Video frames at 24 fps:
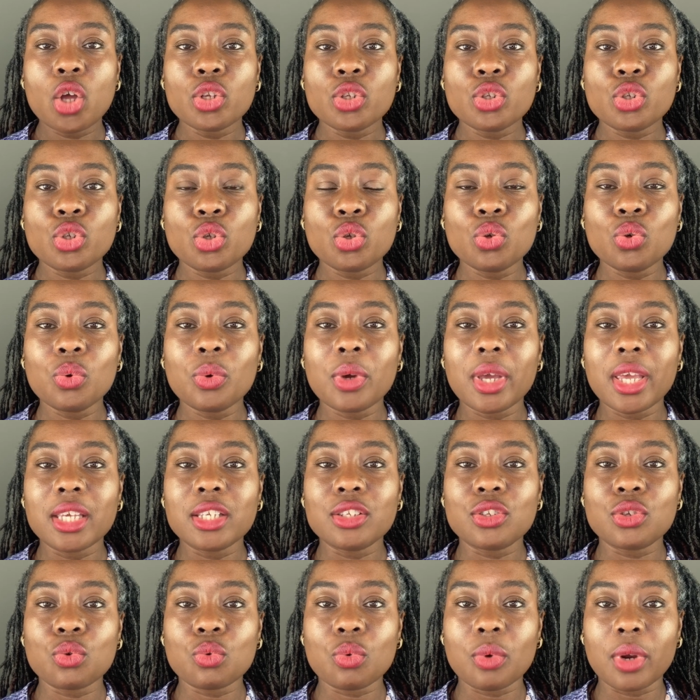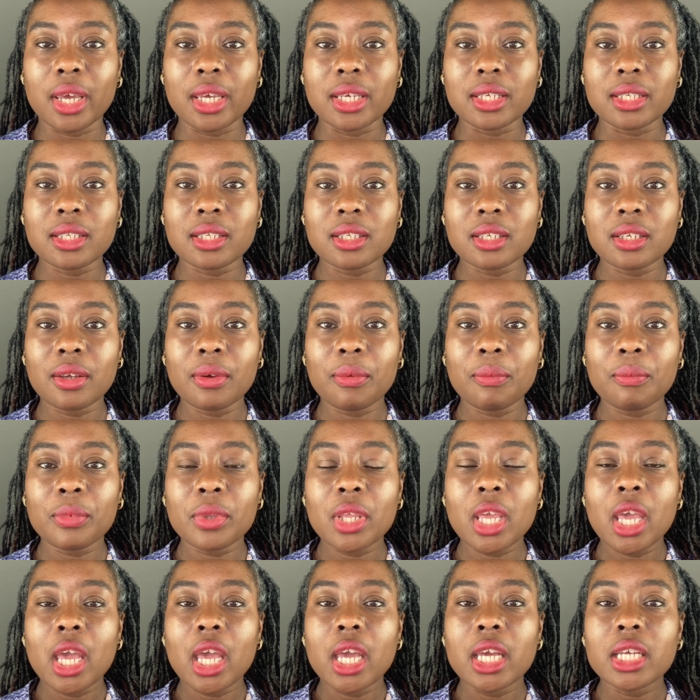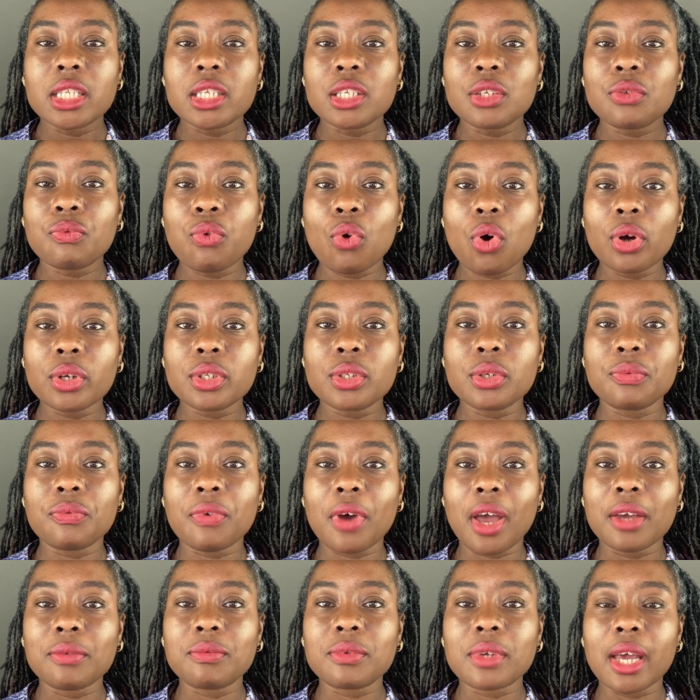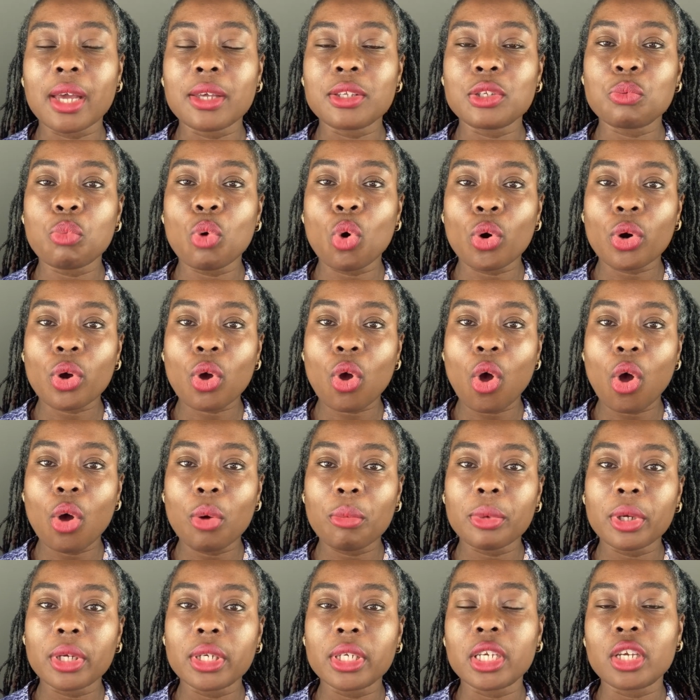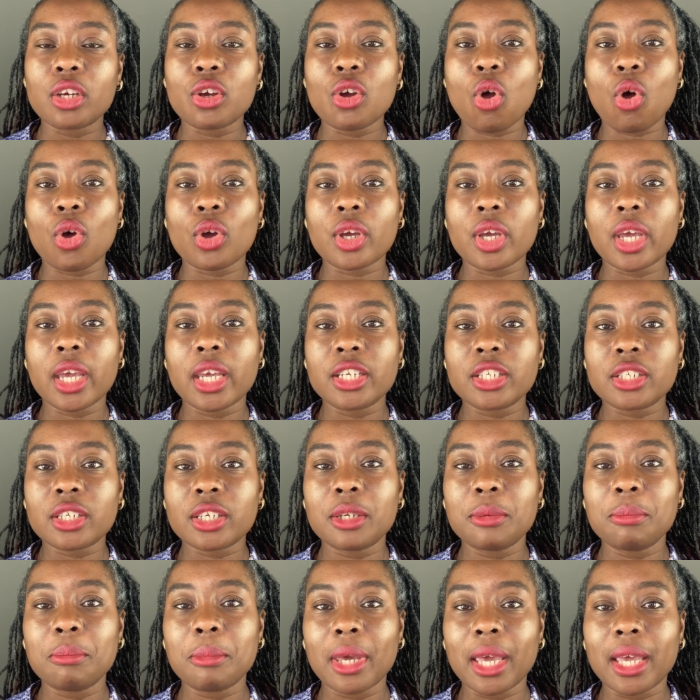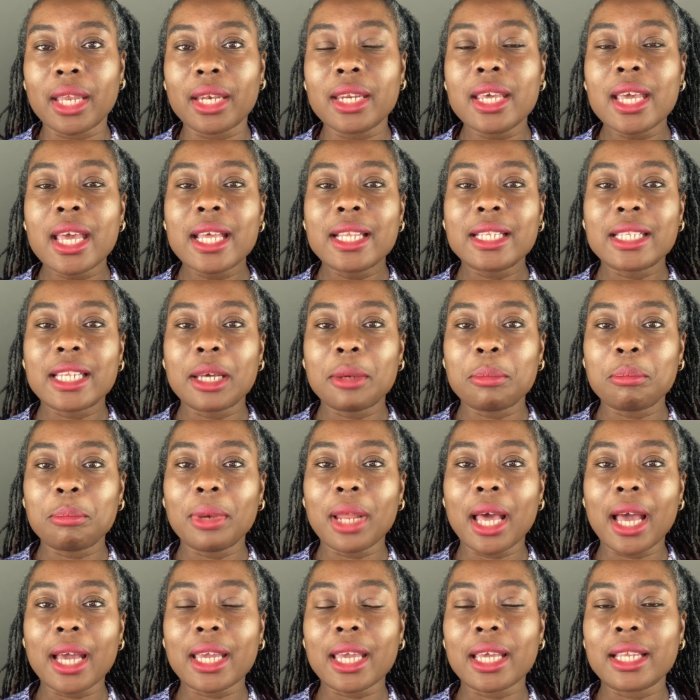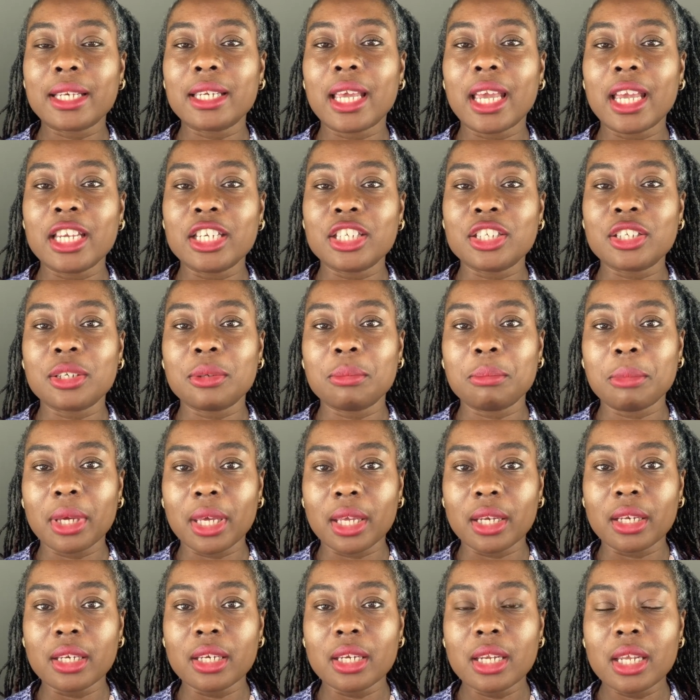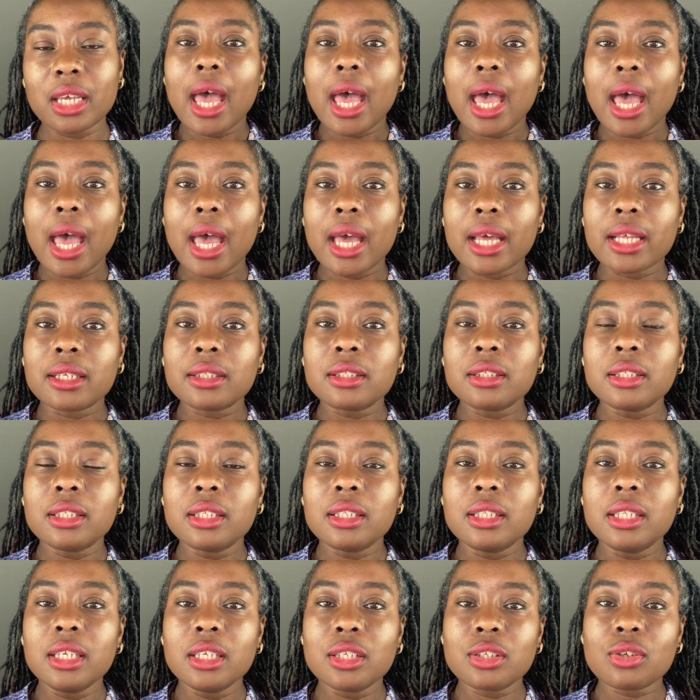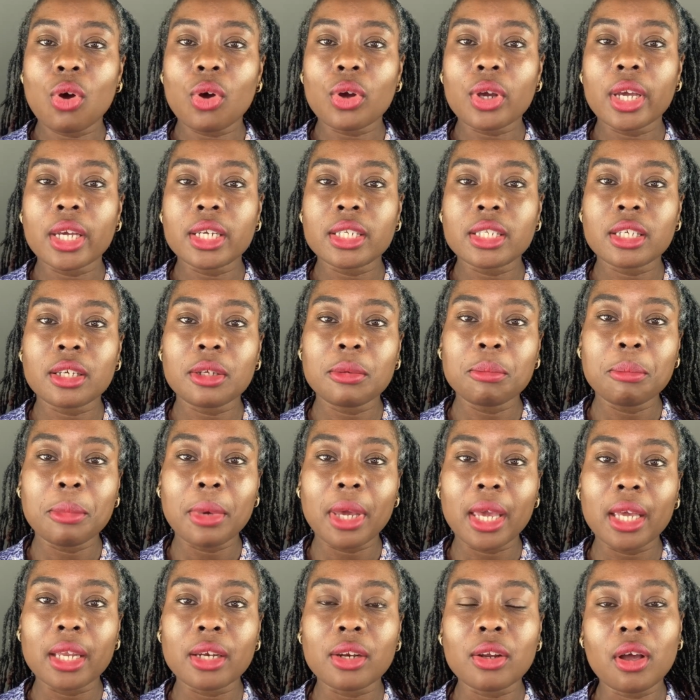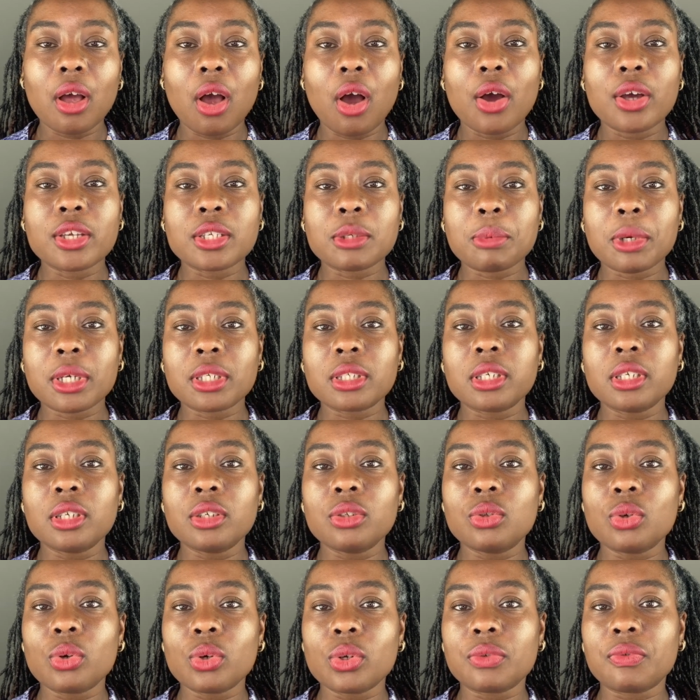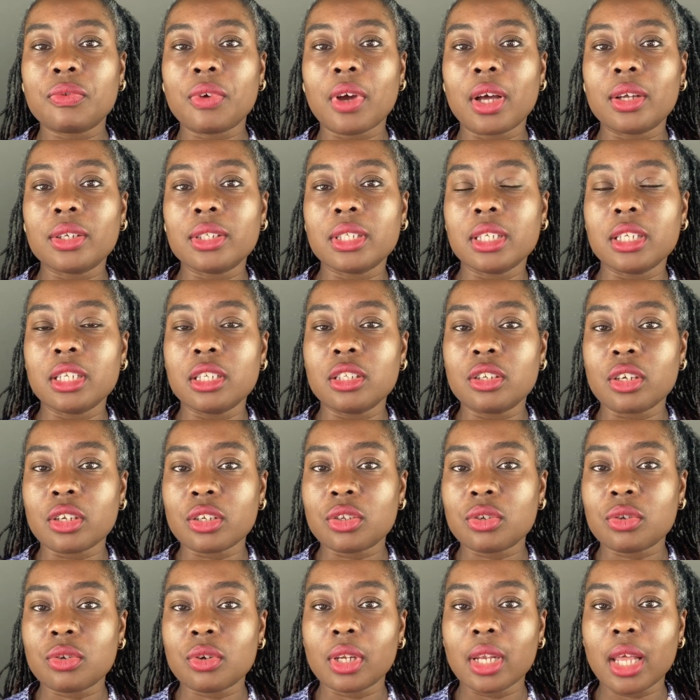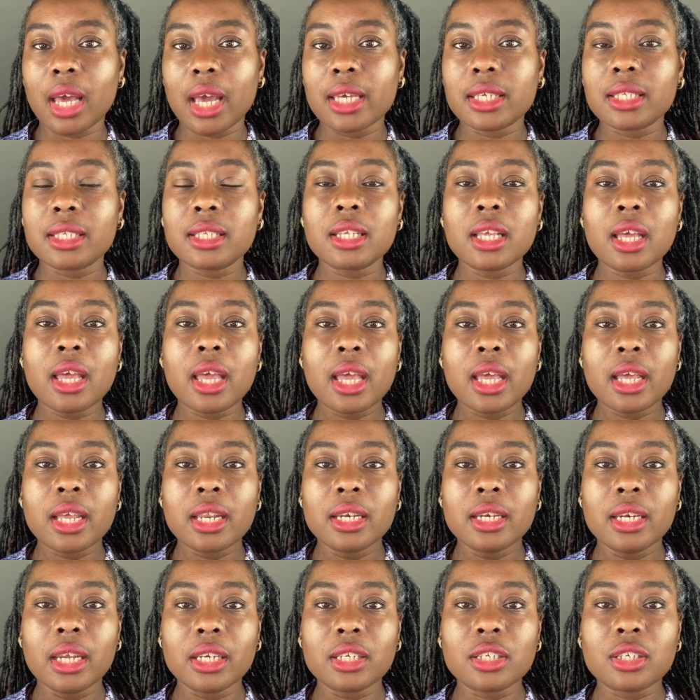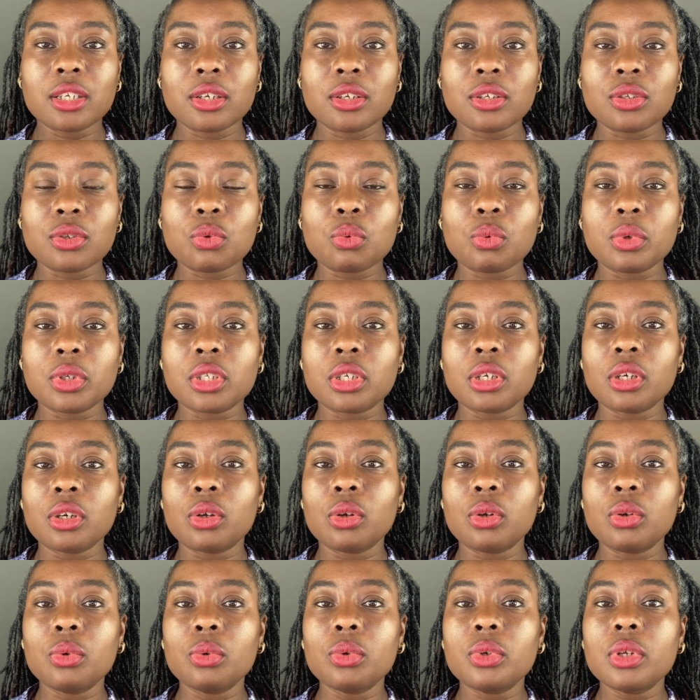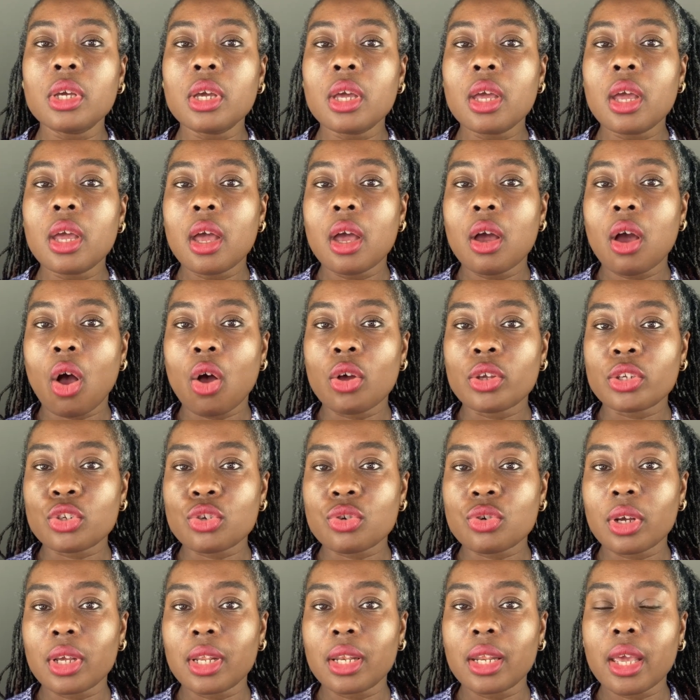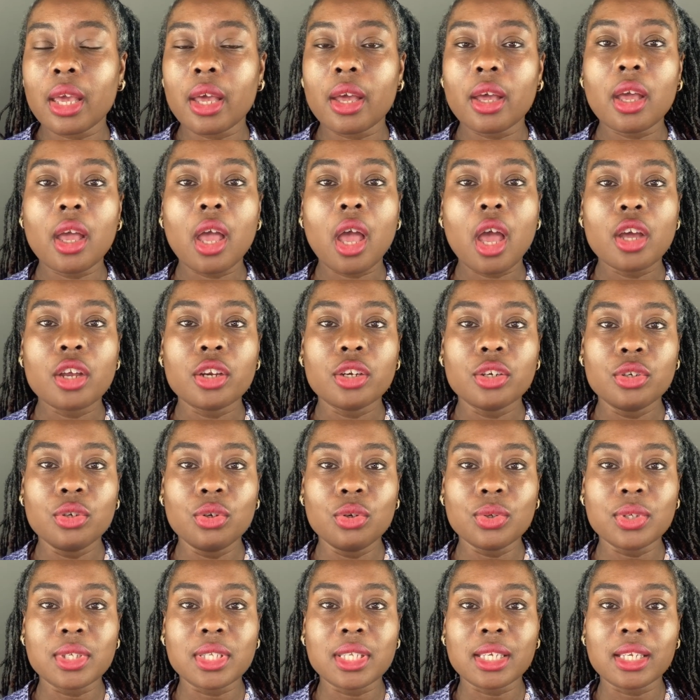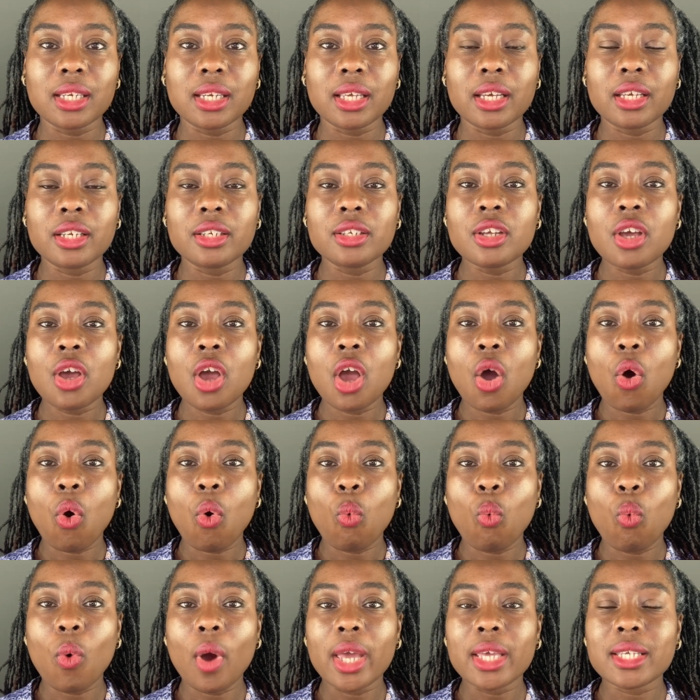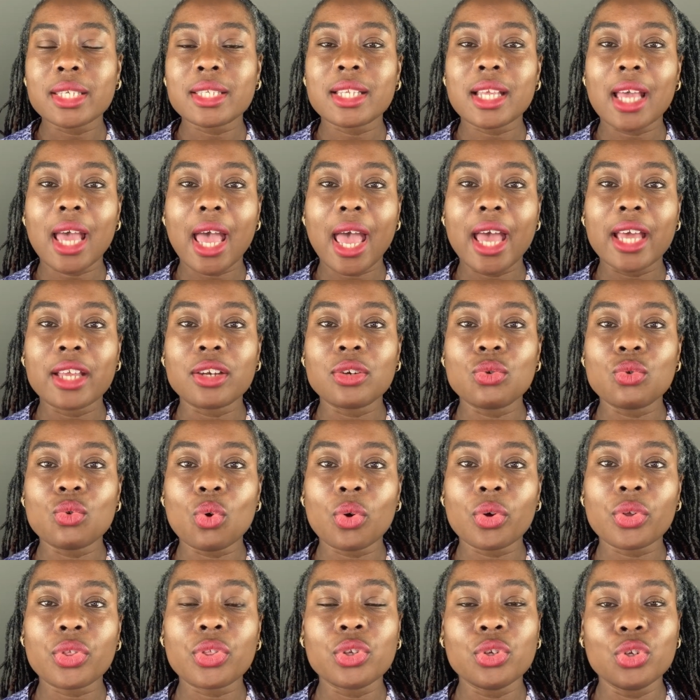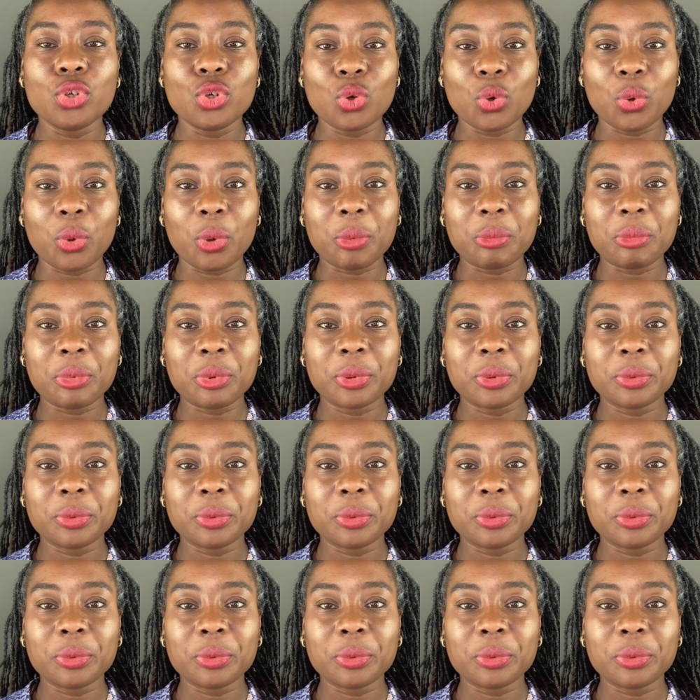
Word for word: Two is race. It is four to five times more common in Caucasian men than Black and Asian men. And these Caucasian men are especially those found in industrialized nations, which include Australia, New Zealand, West and North Europe.